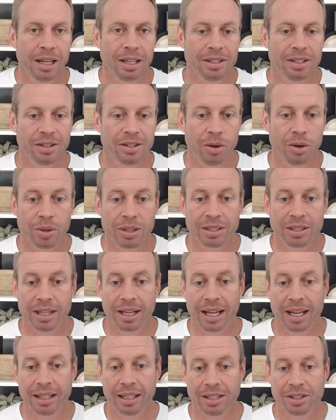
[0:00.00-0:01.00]
And so we said,
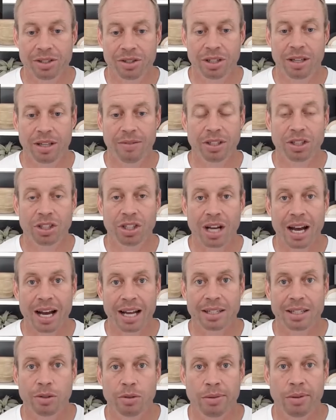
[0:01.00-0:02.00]
hey, let's give it a
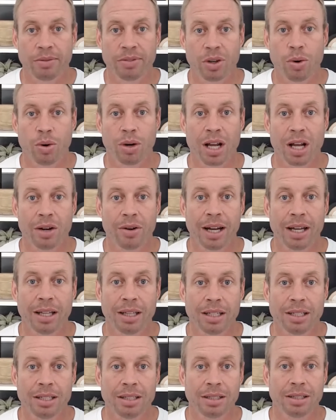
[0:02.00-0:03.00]
shot. So we moved to Coronado
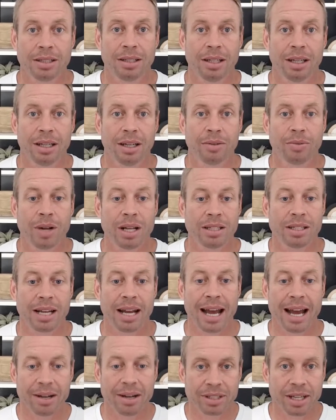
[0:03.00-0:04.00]
Island and rented
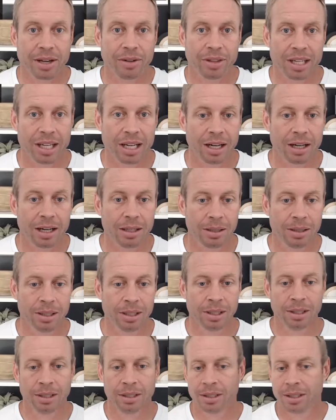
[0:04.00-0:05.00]
a house out there.
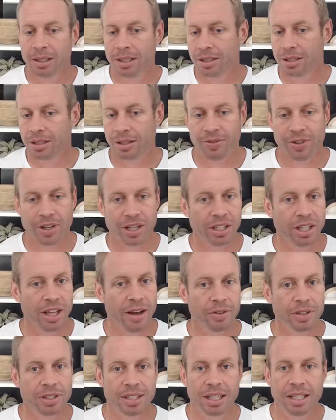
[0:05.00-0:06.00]
Just fell in
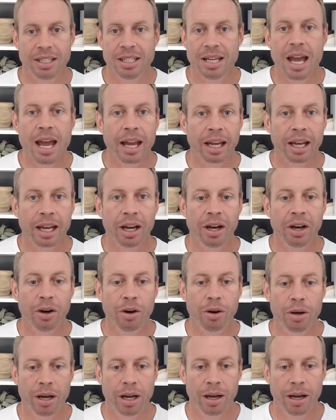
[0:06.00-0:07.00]
love with San
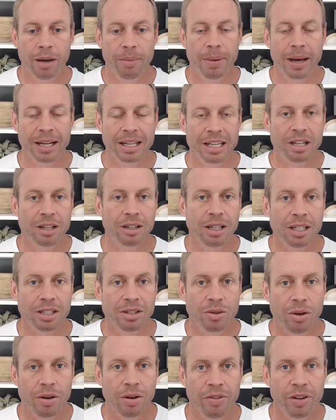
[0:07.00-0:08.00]
Diego. About a year
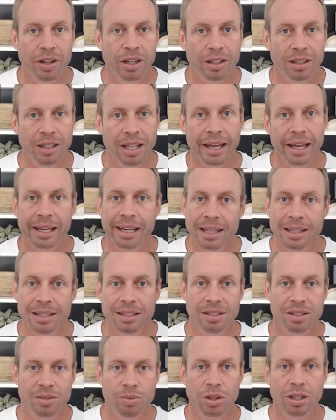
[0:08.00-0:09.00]
into it, figured like, hey,
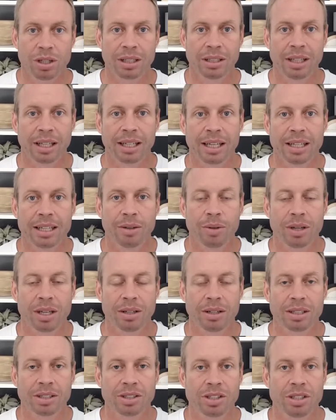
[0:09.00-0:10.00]
this is working. Like, I think we
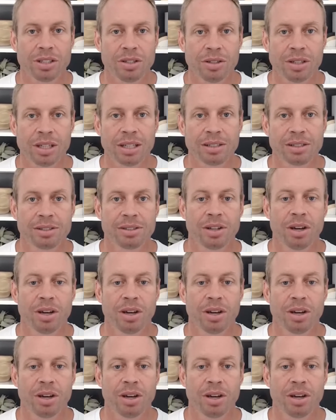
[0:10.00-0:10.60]
can actually do this.